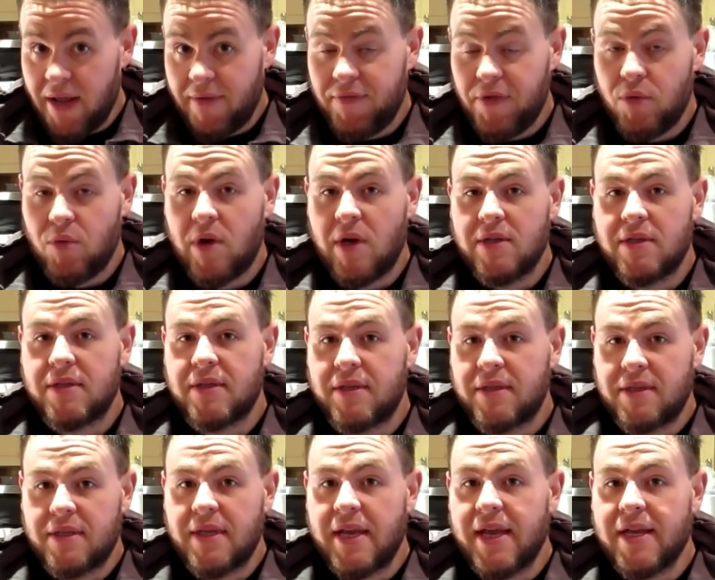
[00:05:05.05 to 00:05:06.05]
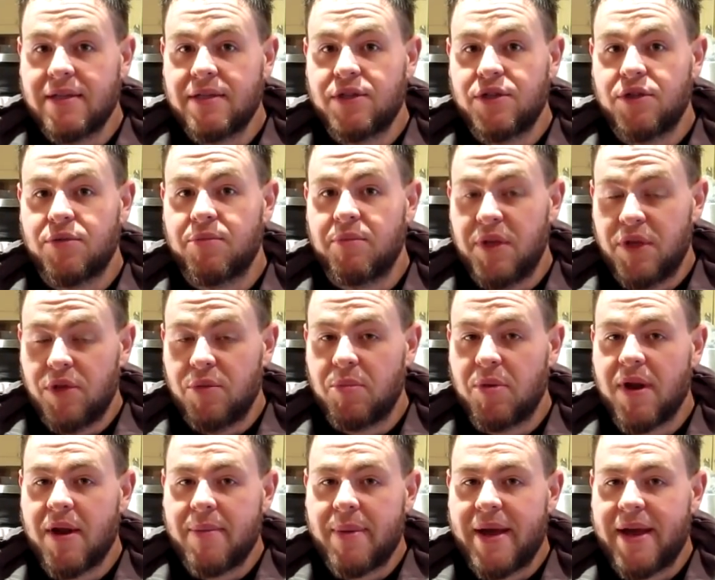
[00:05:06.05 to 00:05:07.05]
If you want success, your meal
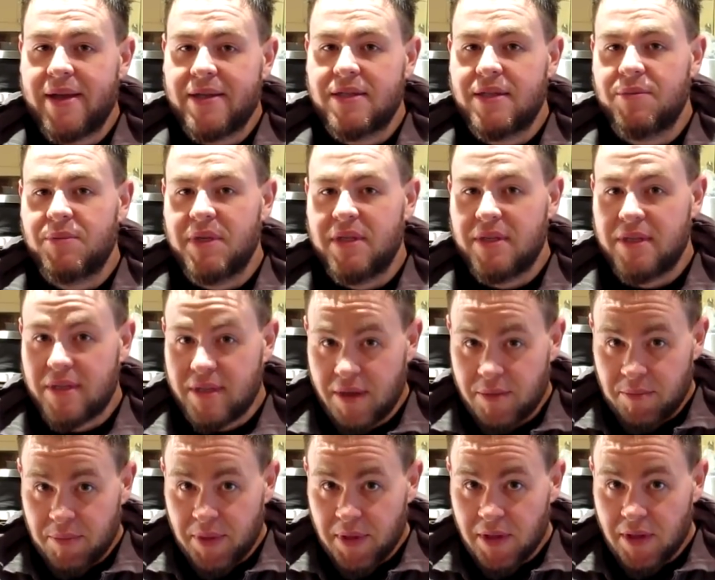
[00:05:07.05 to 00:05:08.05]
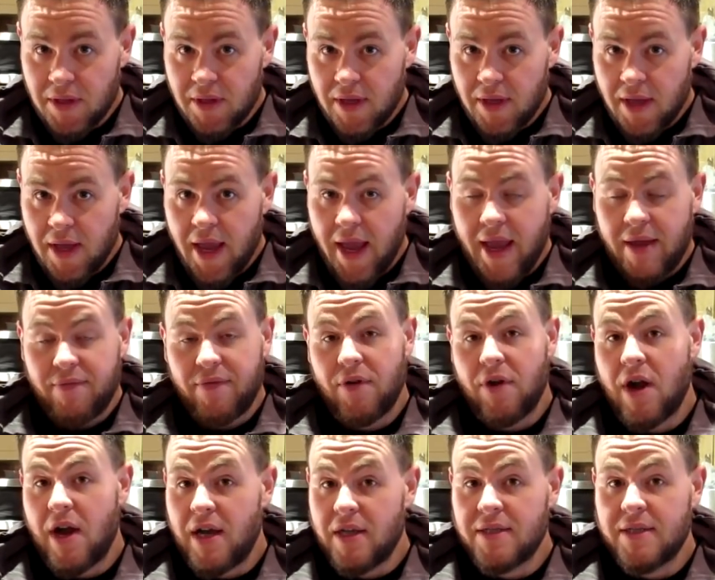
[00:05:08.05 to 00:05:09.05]
prep has to be simple.
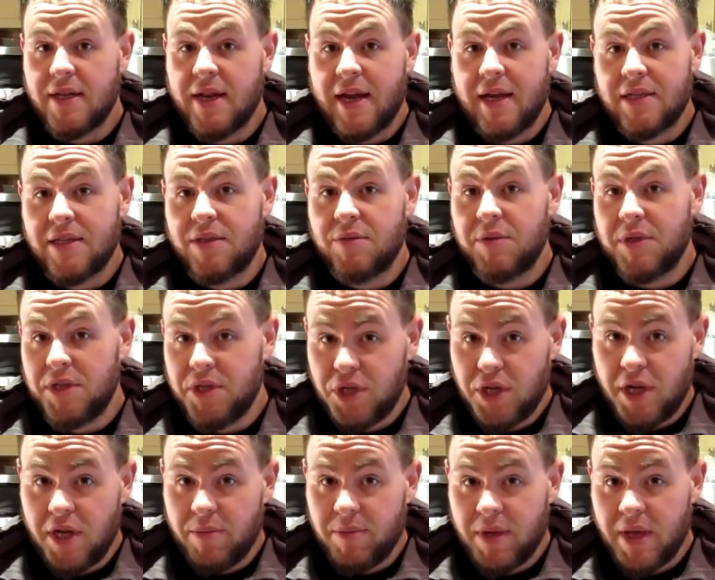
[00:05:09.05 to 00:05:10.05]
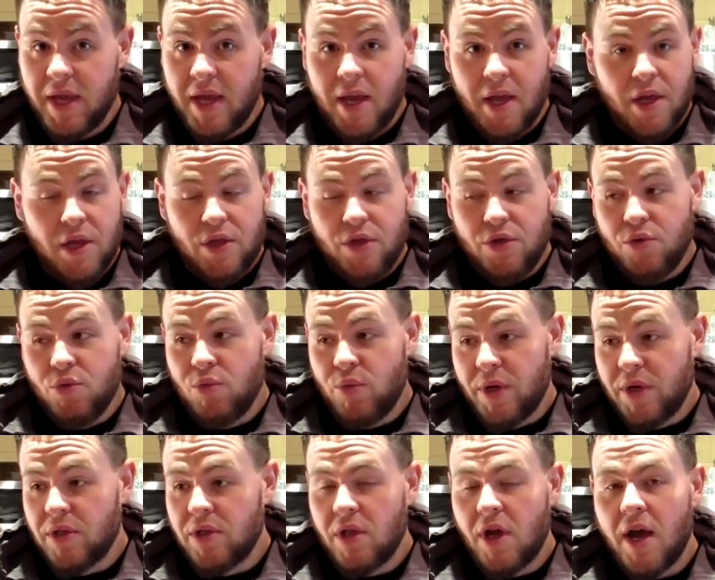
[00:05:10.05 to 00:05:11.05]
For us, it has to be cheap. You
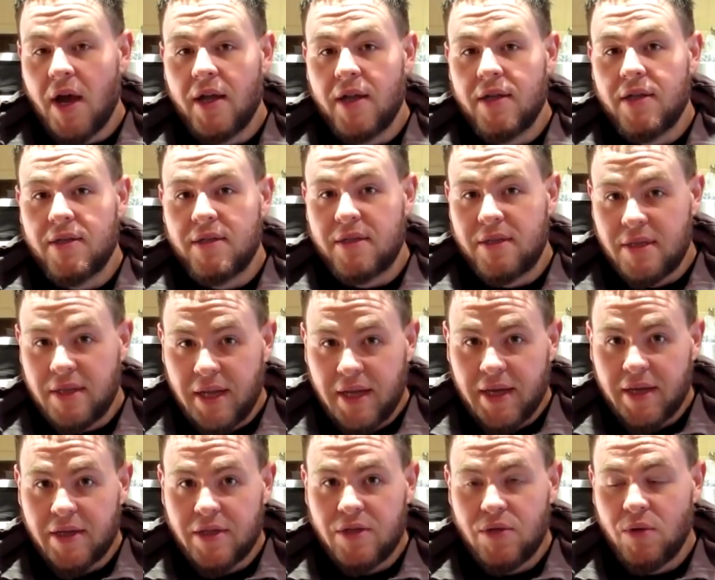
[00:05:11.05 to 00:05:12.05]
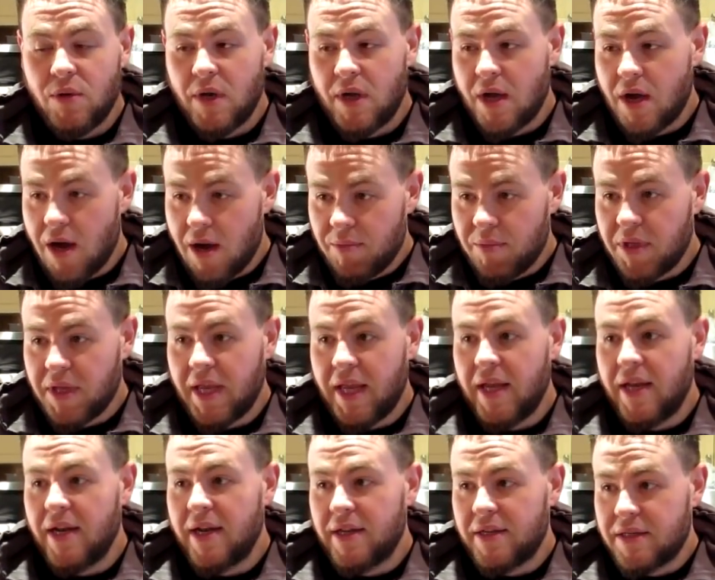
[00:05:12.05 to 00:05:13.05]
will not stick to a
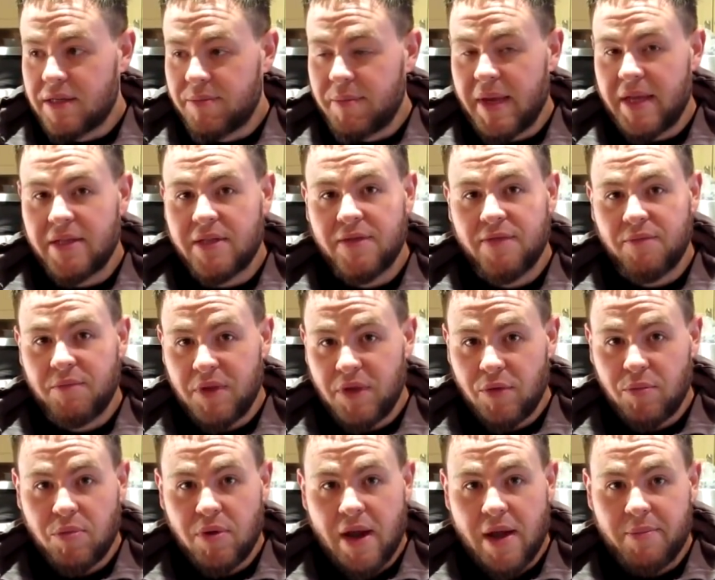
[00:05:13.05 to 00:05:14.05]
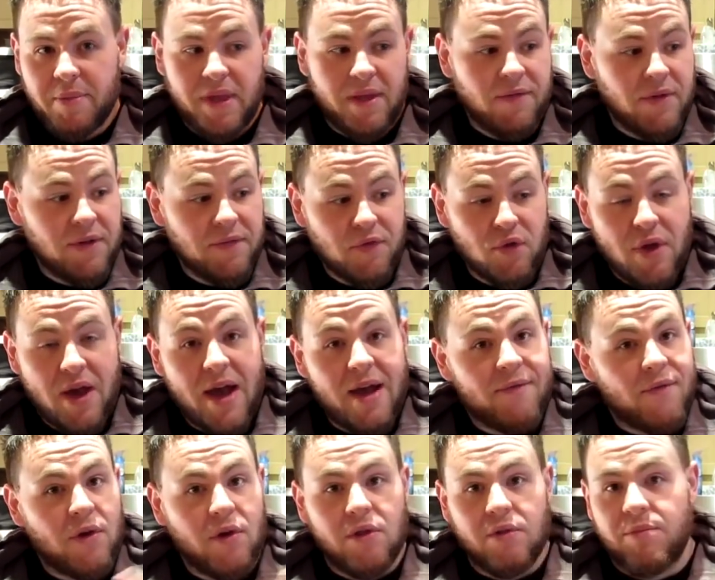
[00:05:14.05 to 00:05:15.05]
complicated, expensive meal prep, even if you
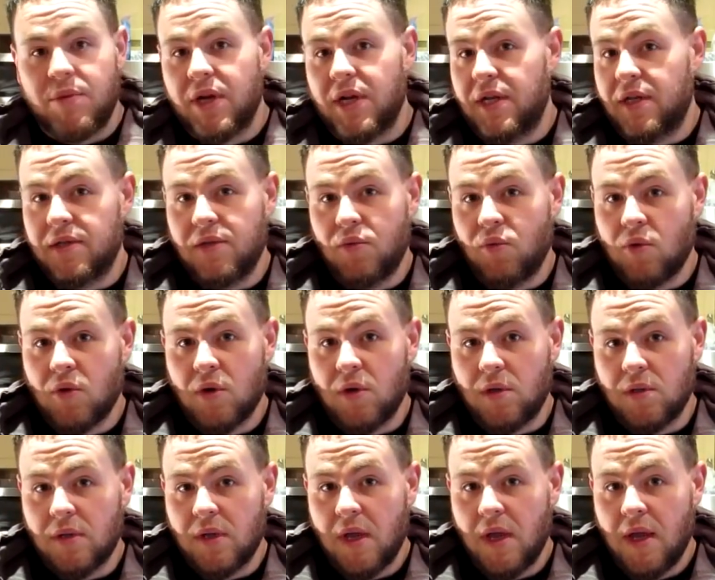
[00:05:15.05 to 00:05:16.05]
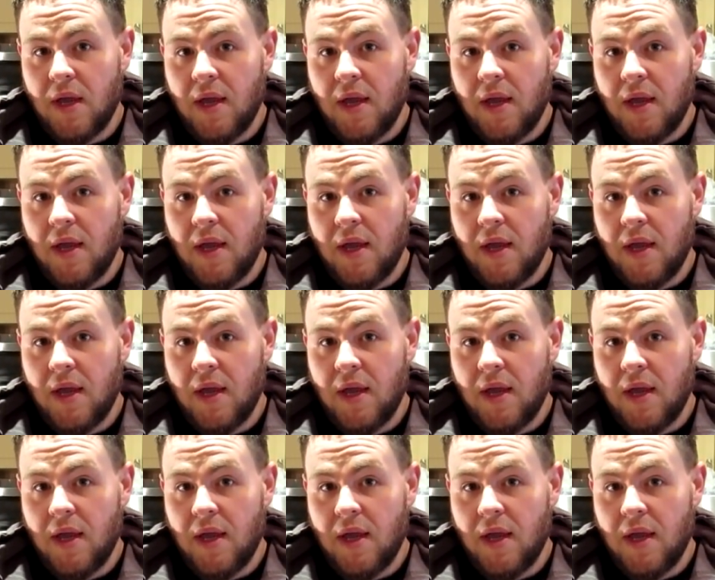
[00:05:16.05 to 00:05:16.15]
have all the money in the world.